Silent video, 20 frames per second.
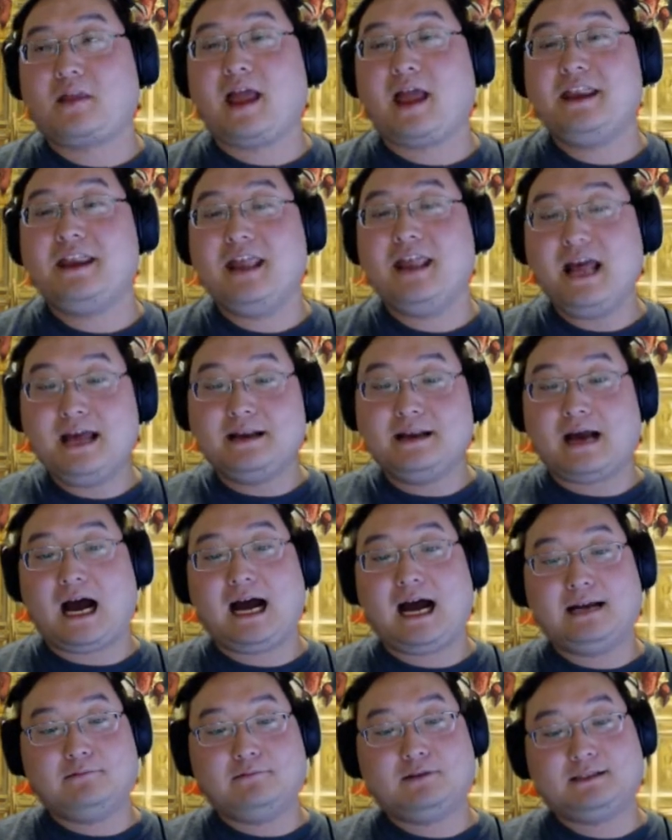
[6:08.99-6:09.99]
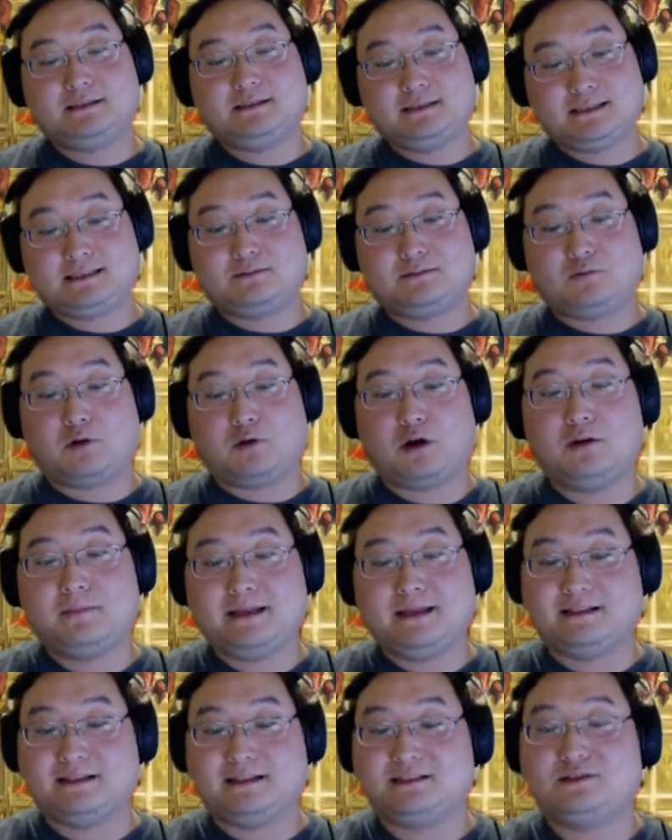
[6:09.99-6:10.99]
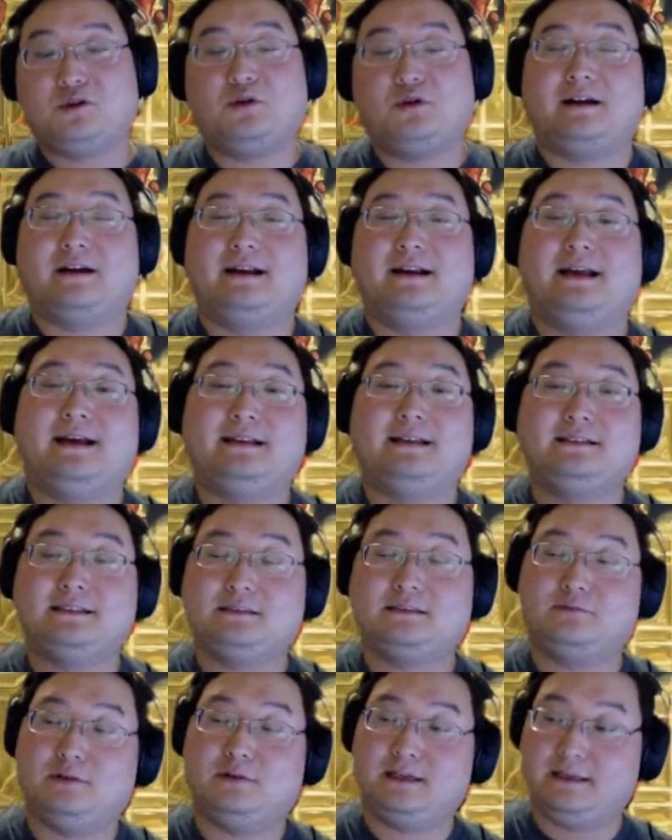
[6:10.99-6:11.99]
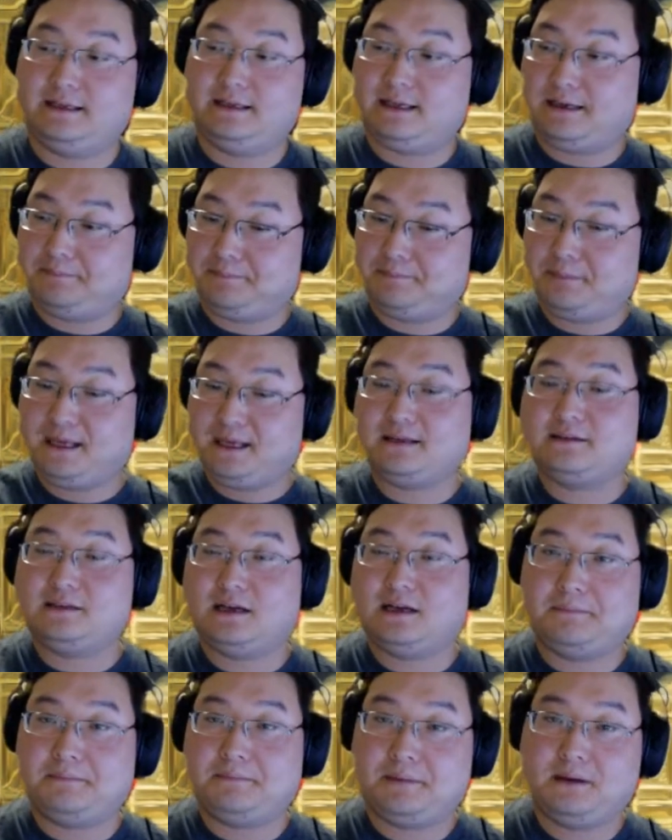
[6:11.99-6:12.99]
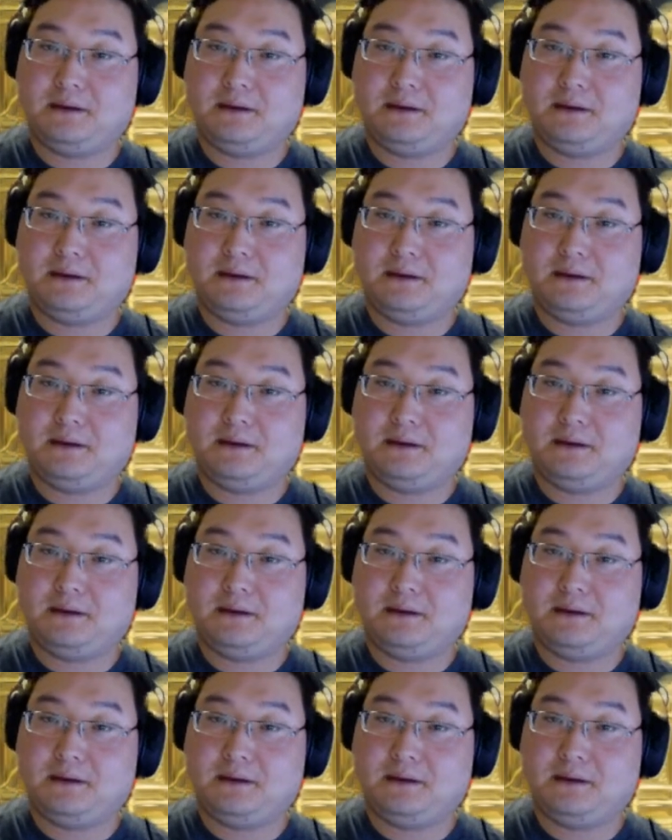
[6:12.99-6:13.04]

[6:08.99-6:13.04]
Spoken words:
And then I was just roaming the store, and I just went and I picked up,